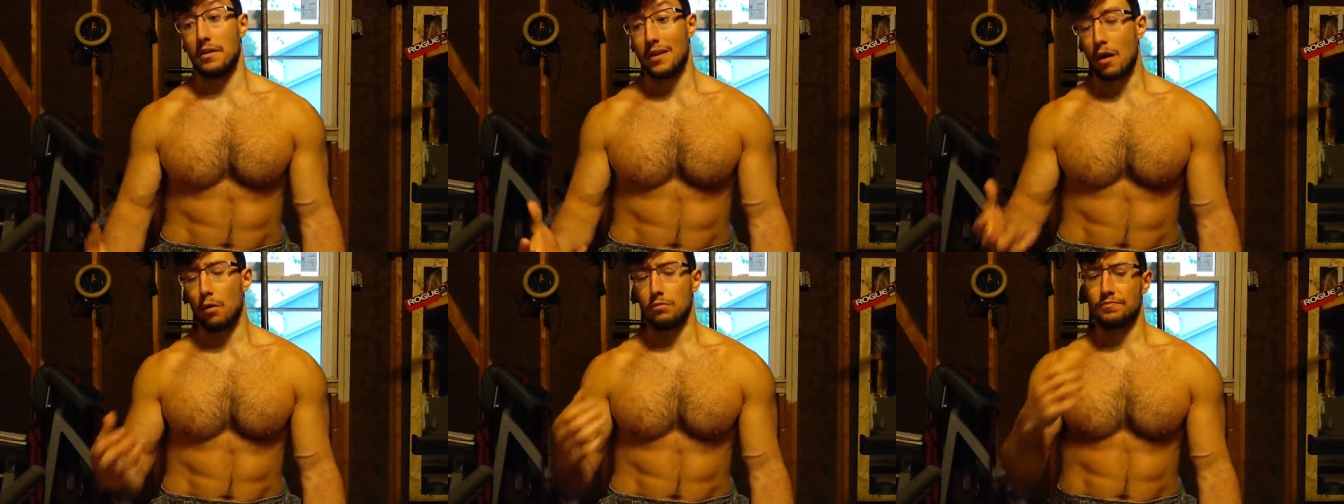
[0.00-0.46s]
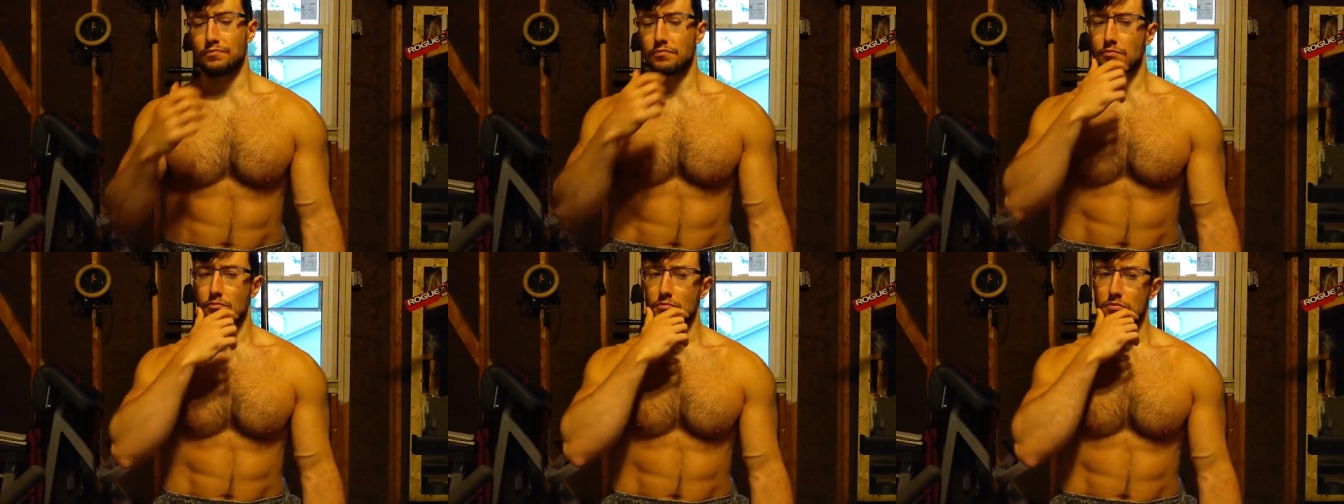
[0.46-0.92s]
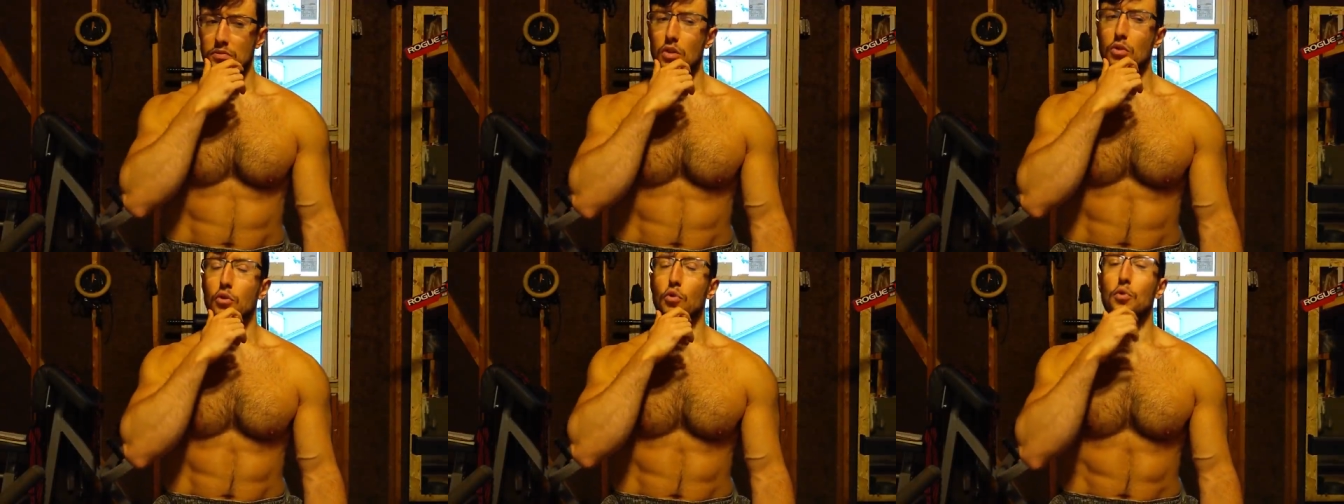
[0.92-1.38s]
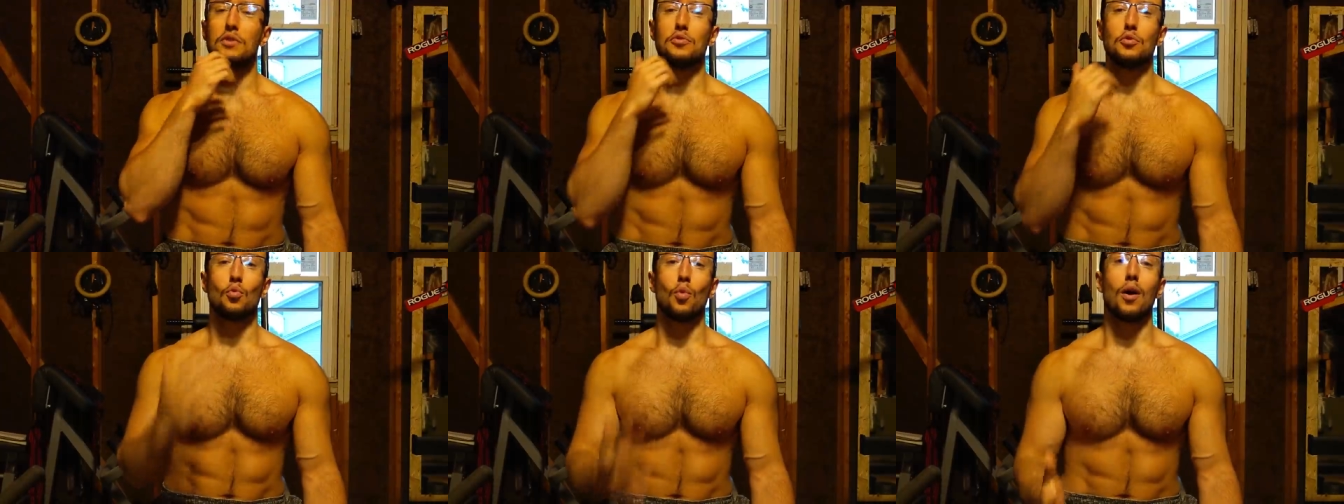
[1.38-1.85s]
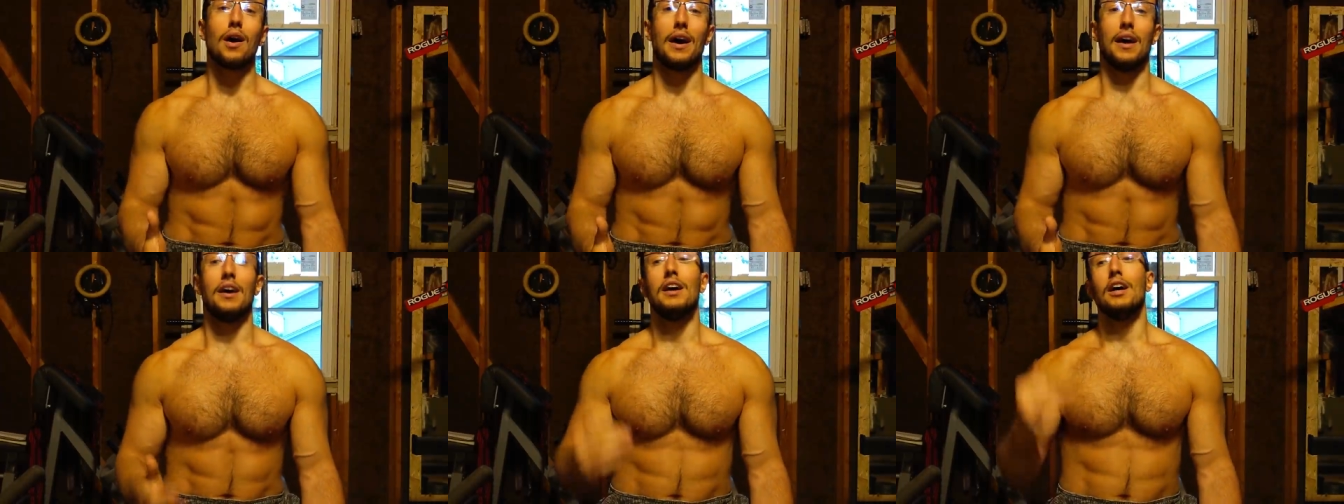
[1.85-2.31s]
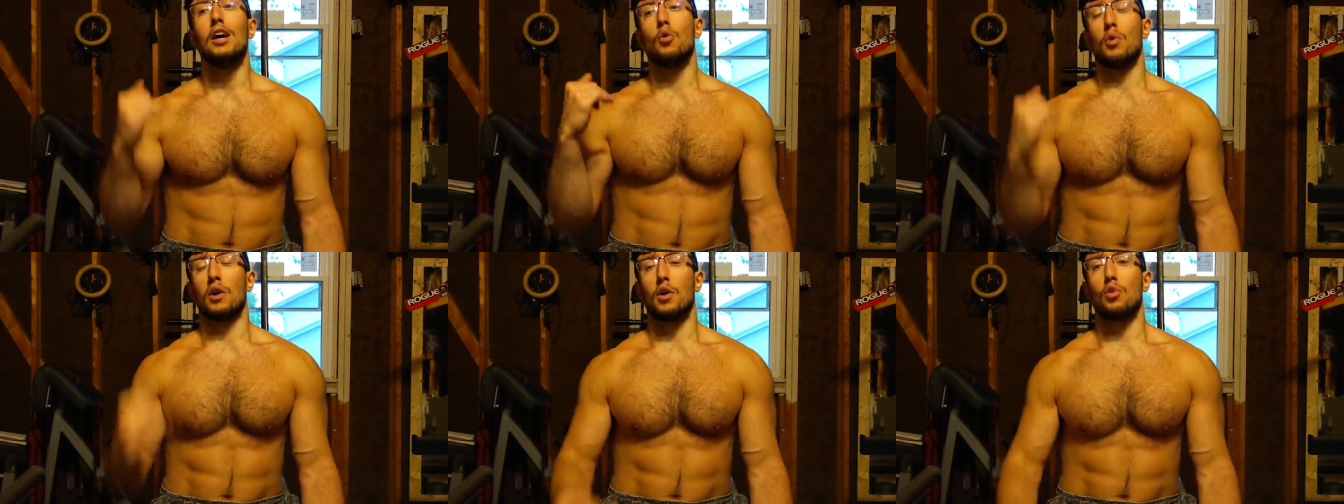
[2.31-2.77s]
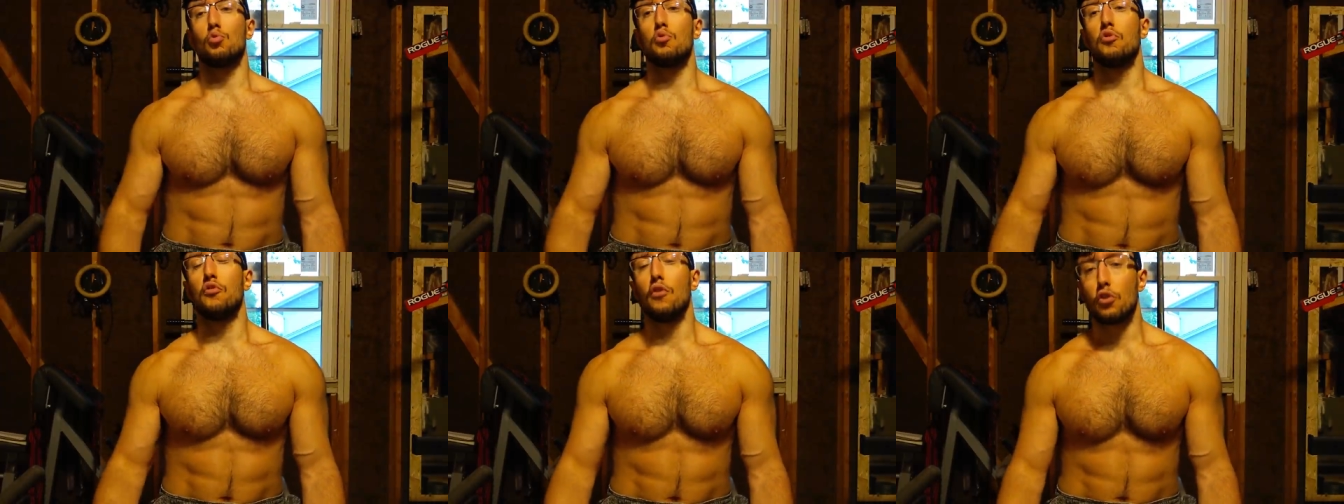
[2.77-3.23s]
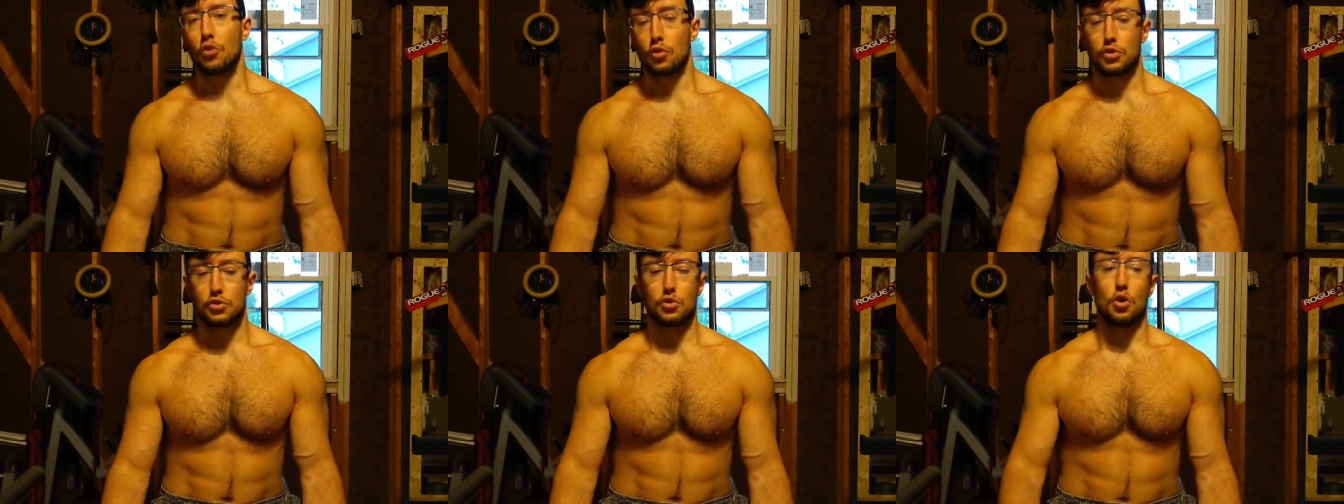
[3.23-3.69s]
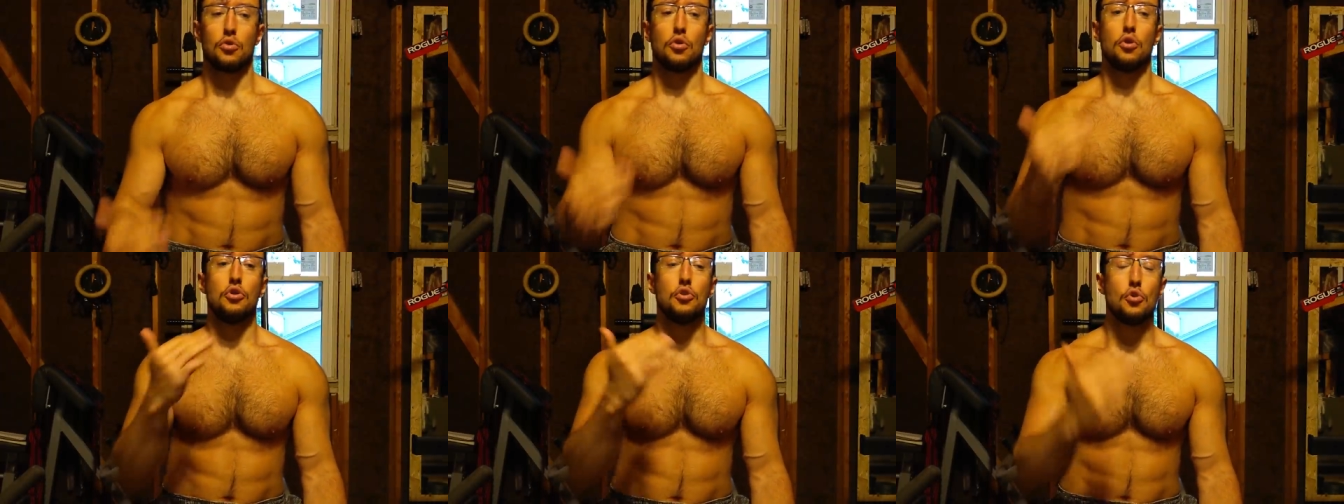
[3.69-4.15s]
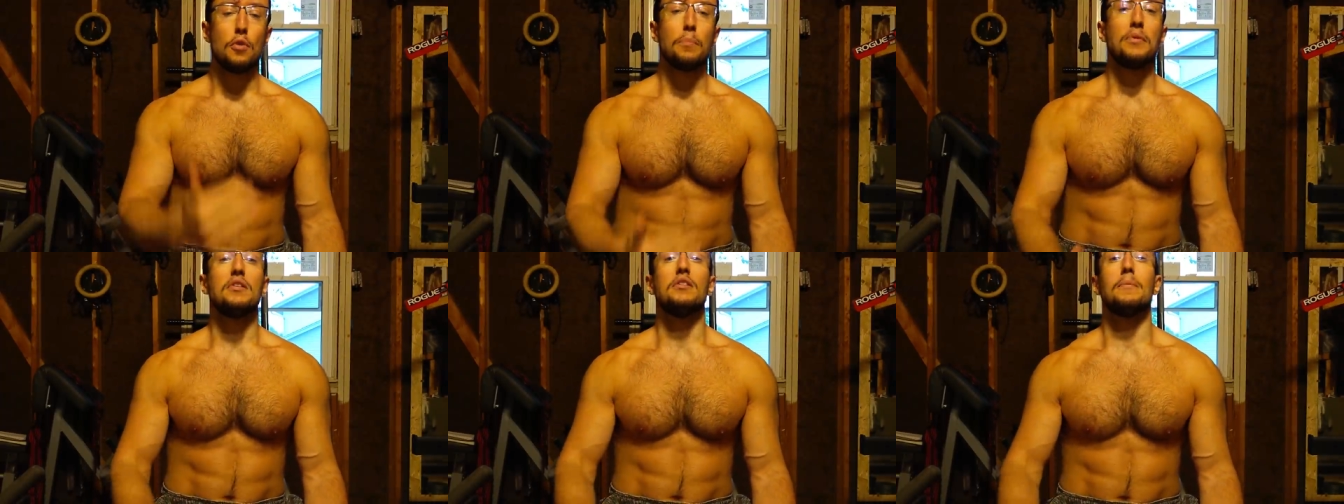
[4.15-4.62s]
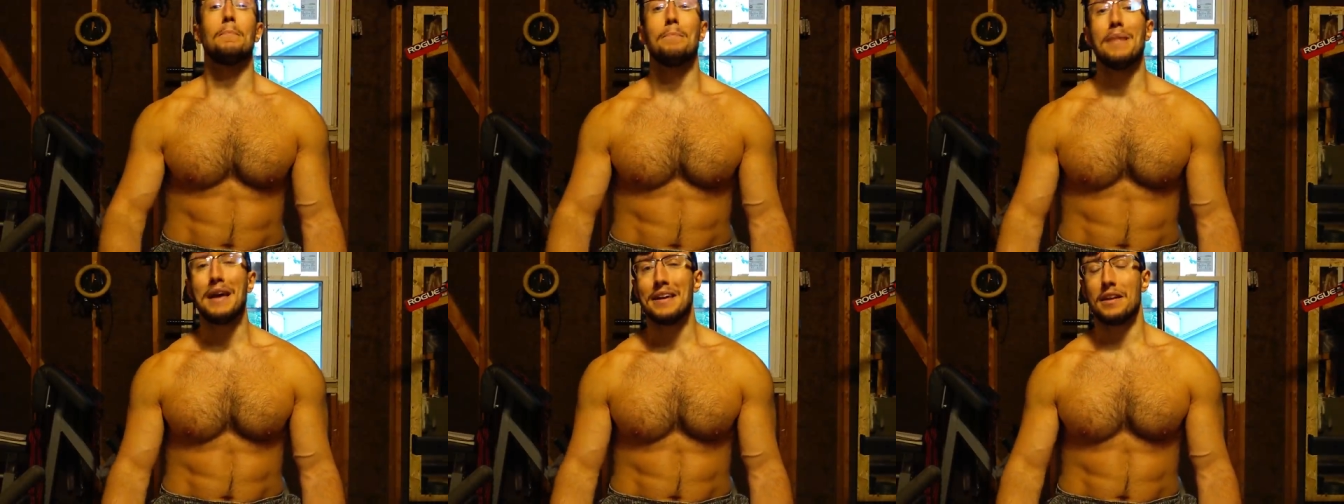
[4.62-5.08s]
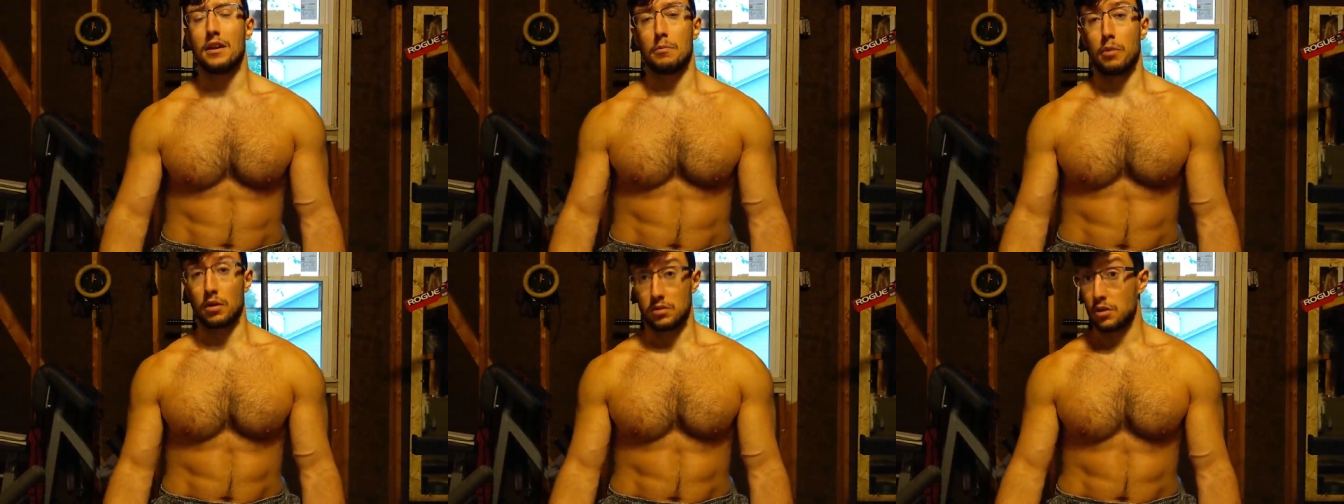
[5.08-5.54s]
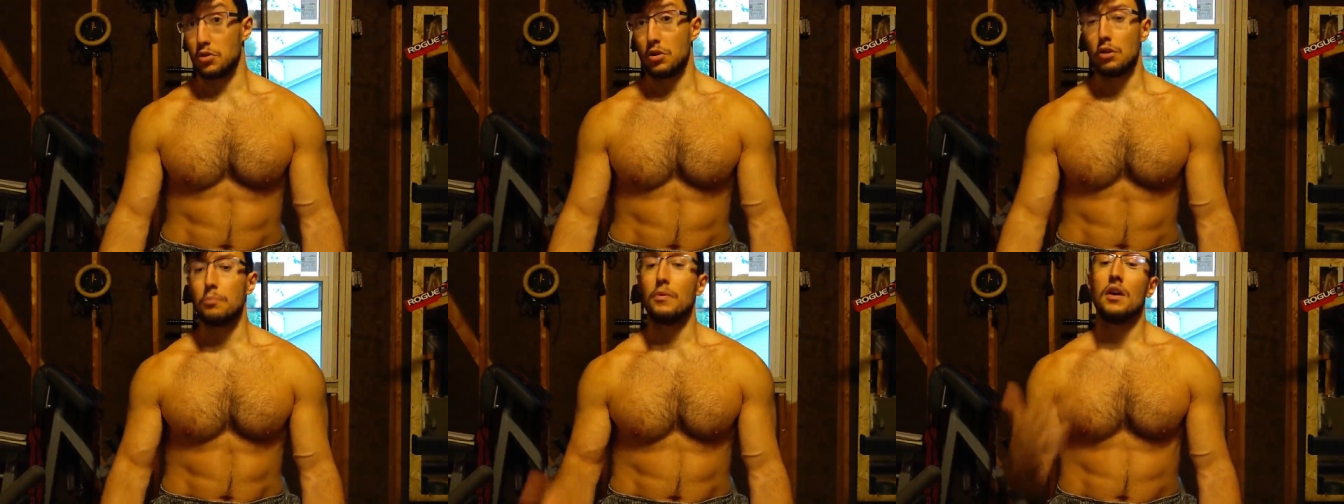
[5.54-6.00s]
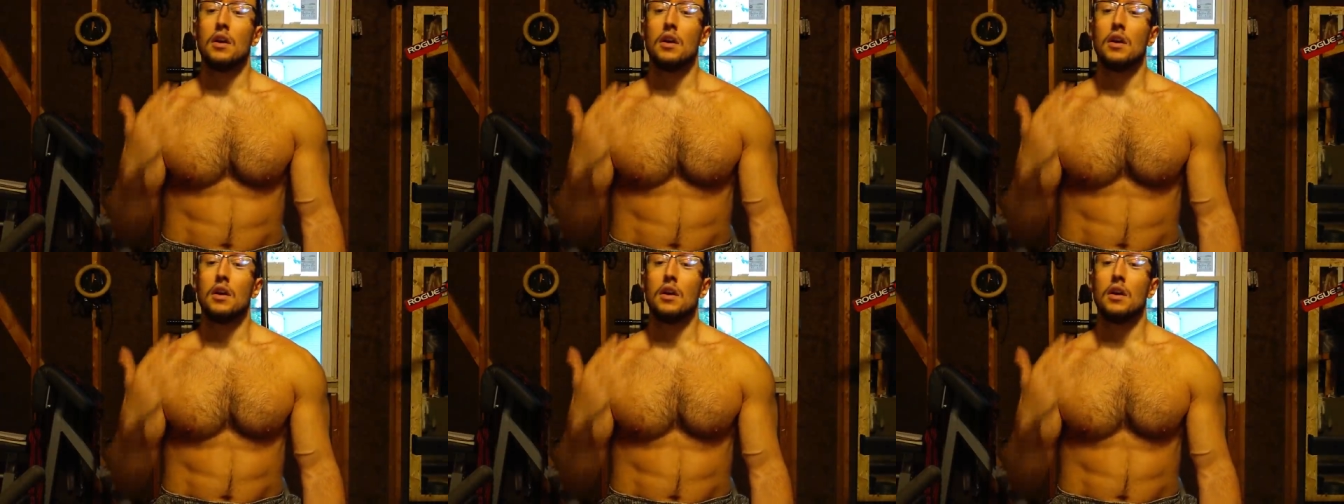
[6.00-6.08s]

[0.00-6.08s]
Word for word: Now, the reason why we're going to focus on European men in particular